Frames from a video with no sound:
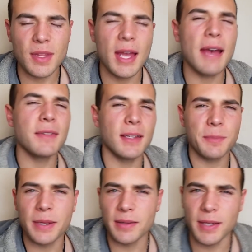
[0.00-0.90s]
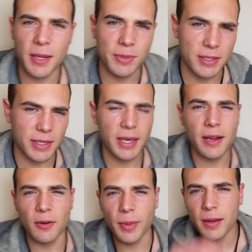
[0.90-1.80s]
I have to get beyond the camera because I
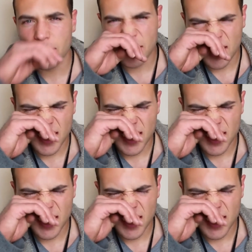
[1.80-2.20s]
care about it.